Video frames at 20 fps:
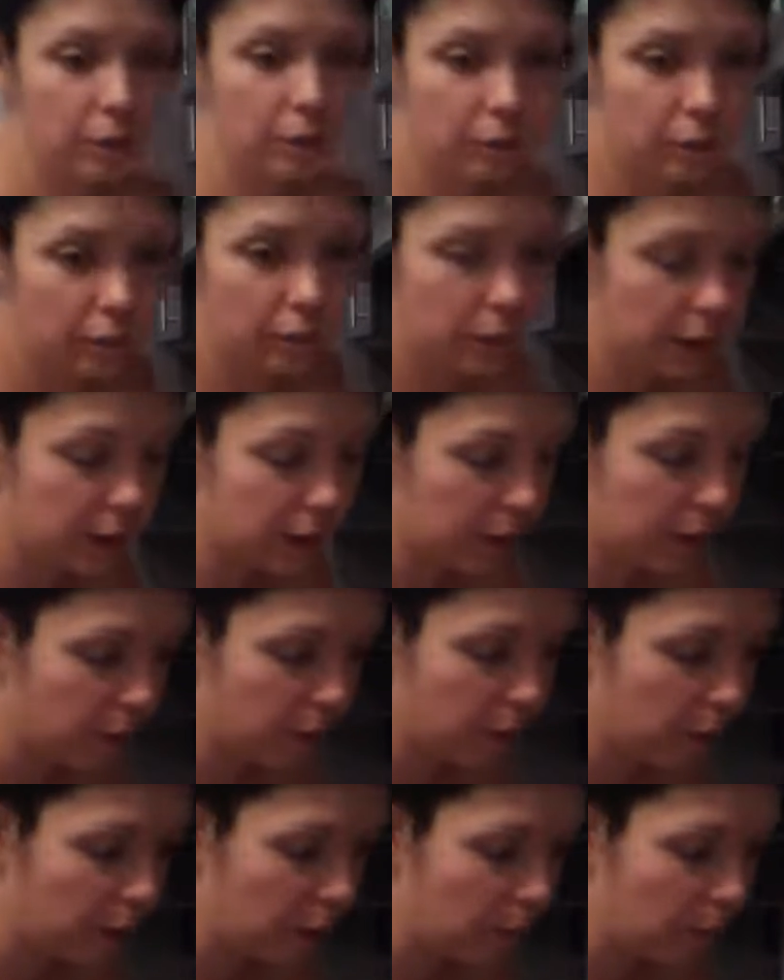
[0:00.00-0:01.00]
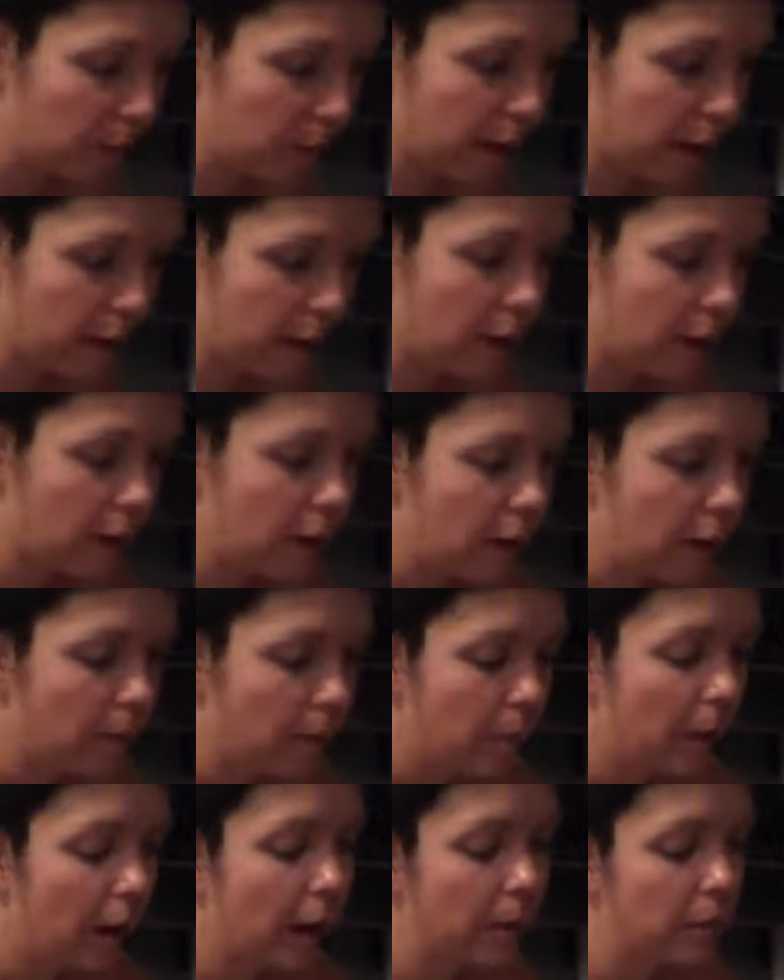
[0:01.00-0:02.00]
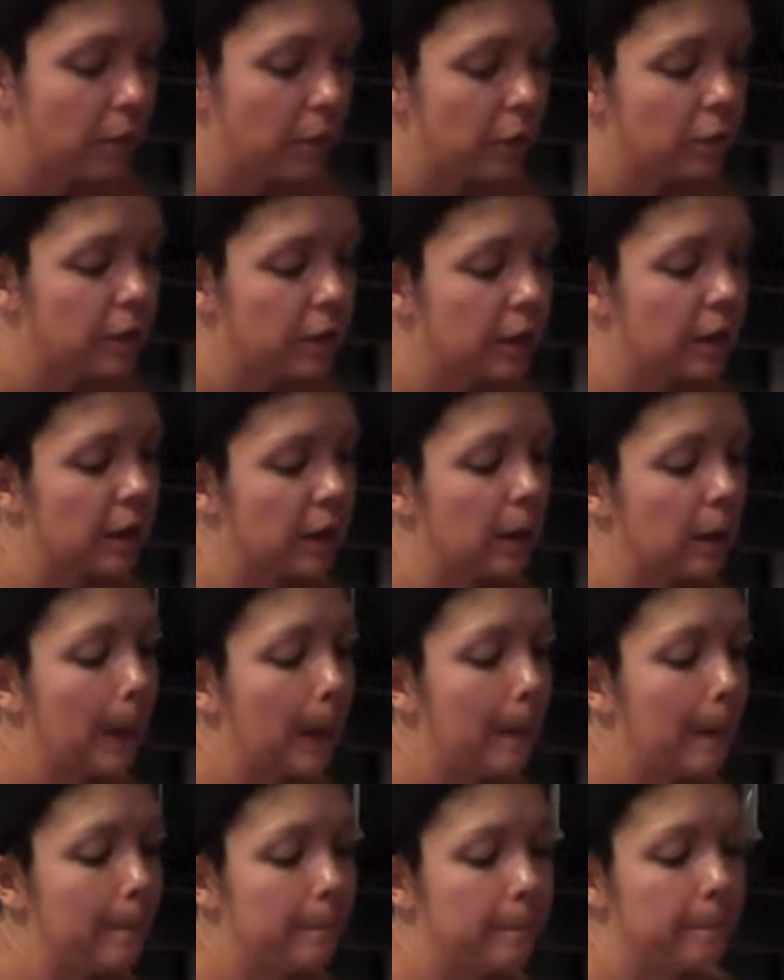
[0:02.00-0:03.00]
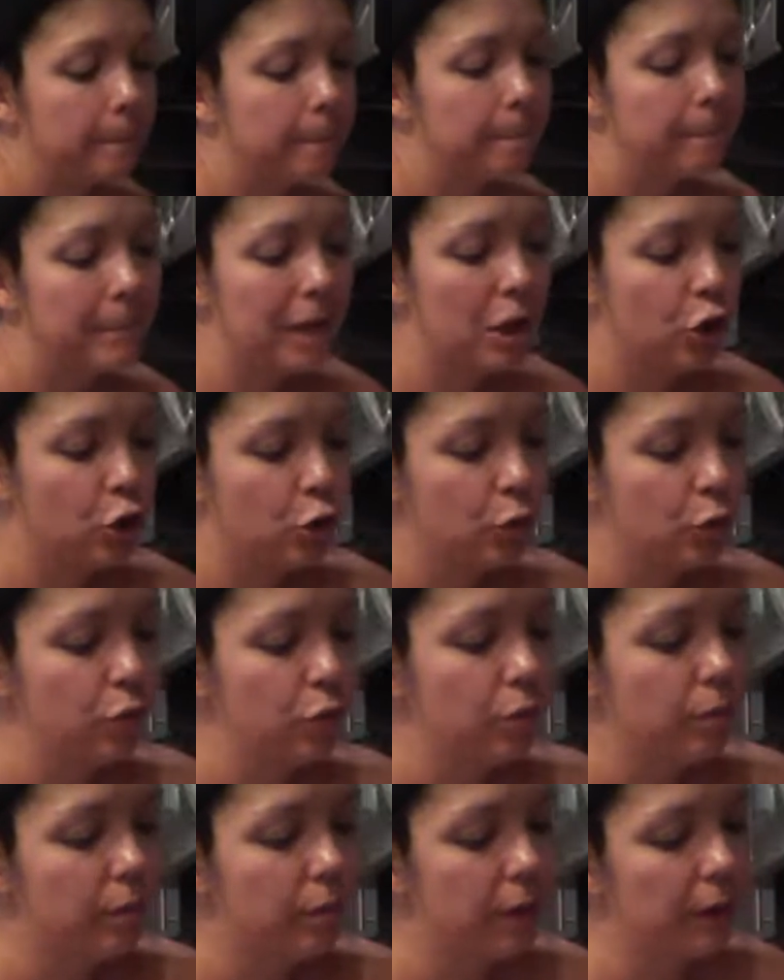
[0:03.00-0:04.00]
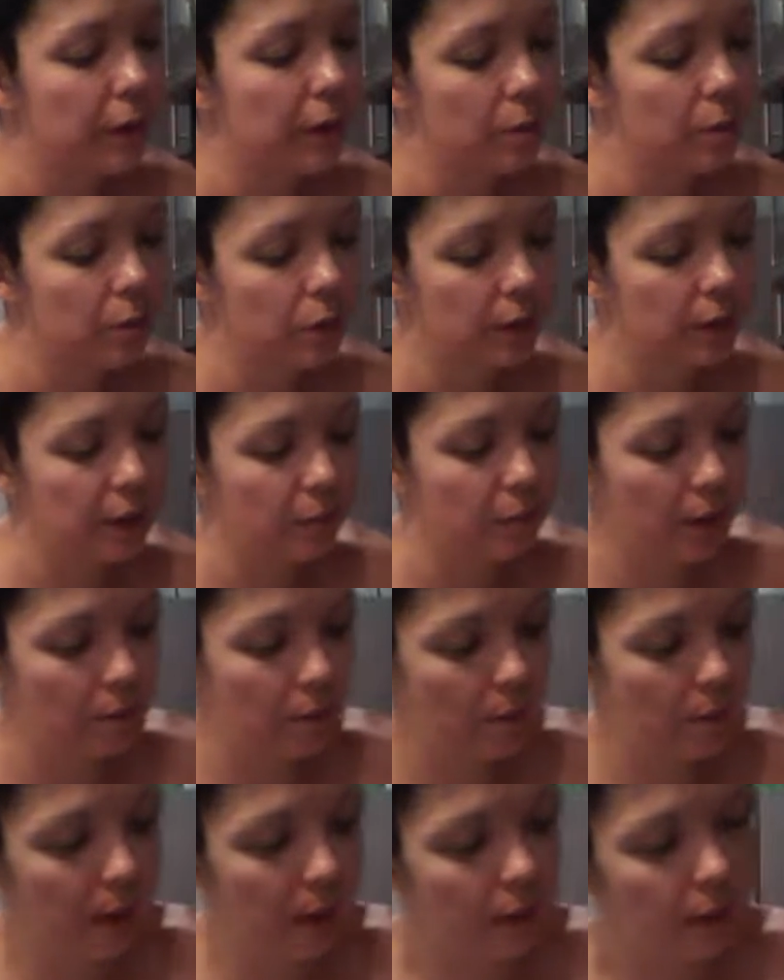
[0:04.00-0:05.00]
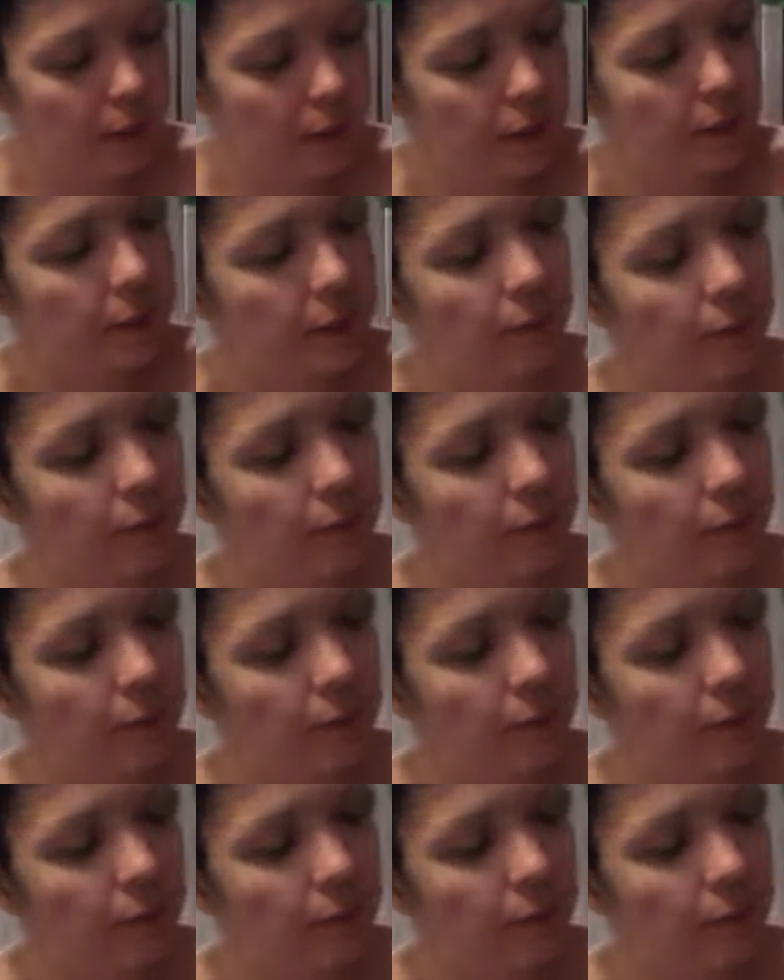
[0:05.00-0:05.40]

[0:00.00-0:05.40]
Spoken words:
It doesn't really matter. But I'm using mushrooms. I'm using baby bellas.